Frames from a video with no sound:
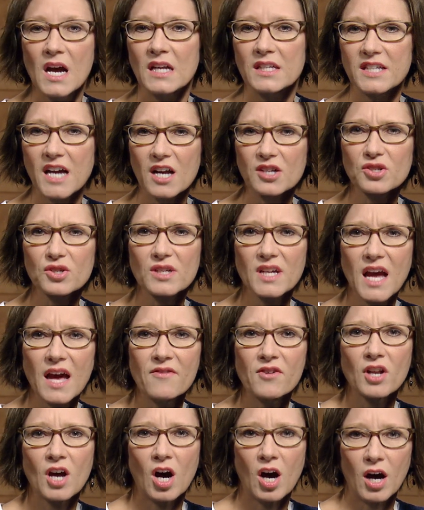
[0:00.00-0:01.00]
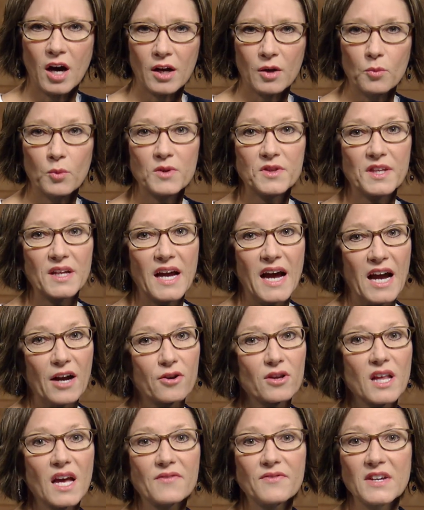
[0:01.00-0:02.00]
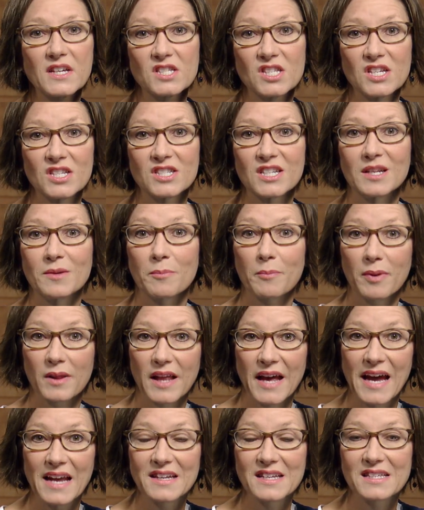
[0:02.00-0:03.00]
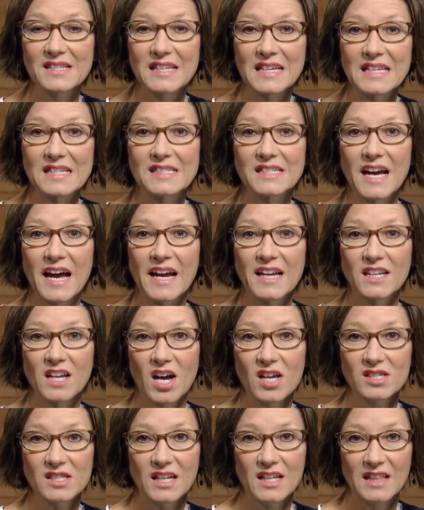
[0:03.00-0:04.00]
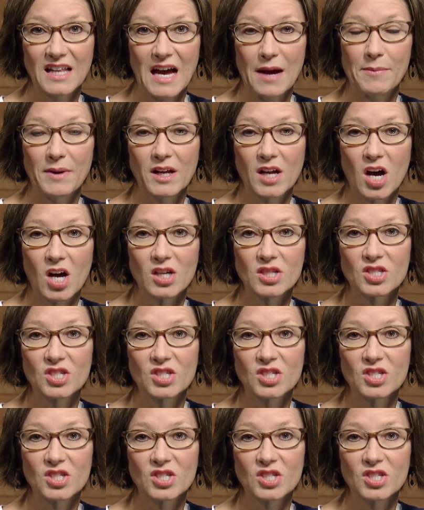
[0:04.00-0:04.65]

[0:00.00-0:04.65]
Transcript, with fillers: Dr. Kevin Ong with the AgriLife Extension Plant Disease Diagnostic Lab in College